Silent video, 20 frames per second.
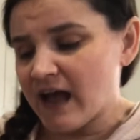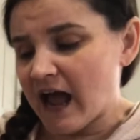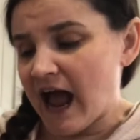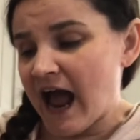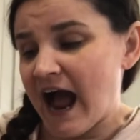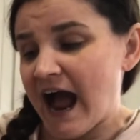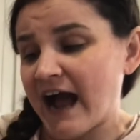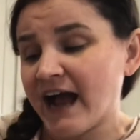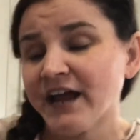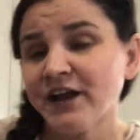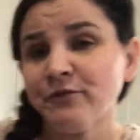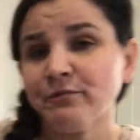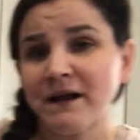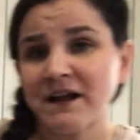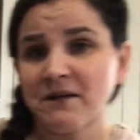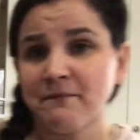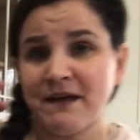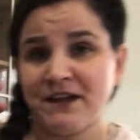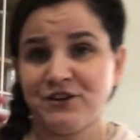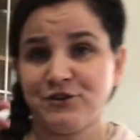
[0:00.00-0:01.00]
I
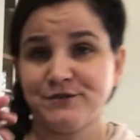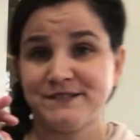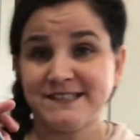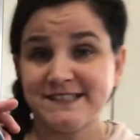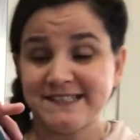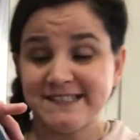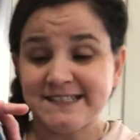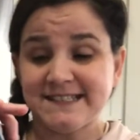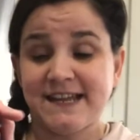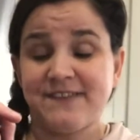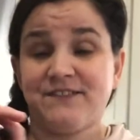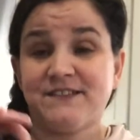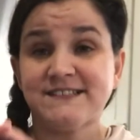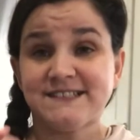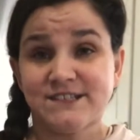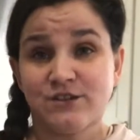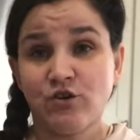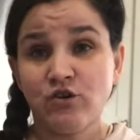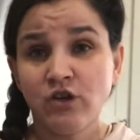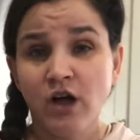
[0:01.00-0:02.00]
recommend using the stainless
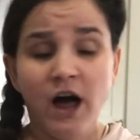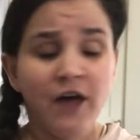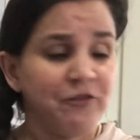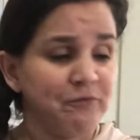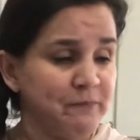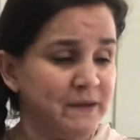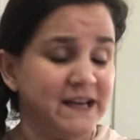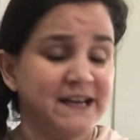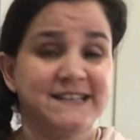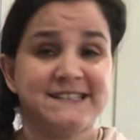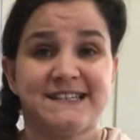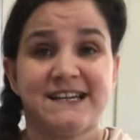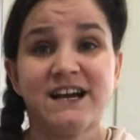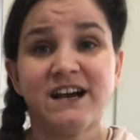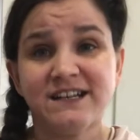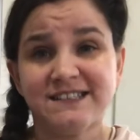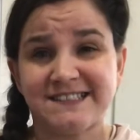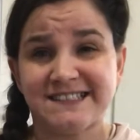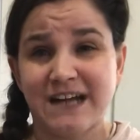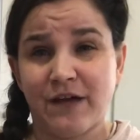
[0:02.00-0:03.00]
steel cloth because it
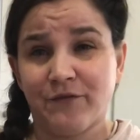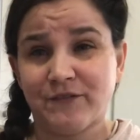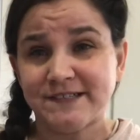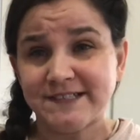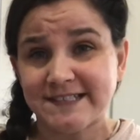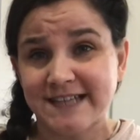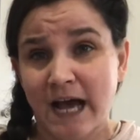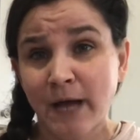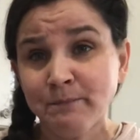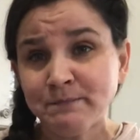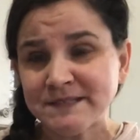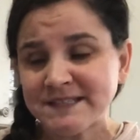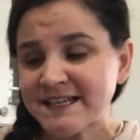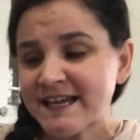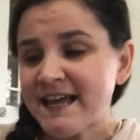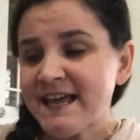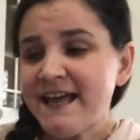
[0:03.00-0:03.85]
cuts down the steps.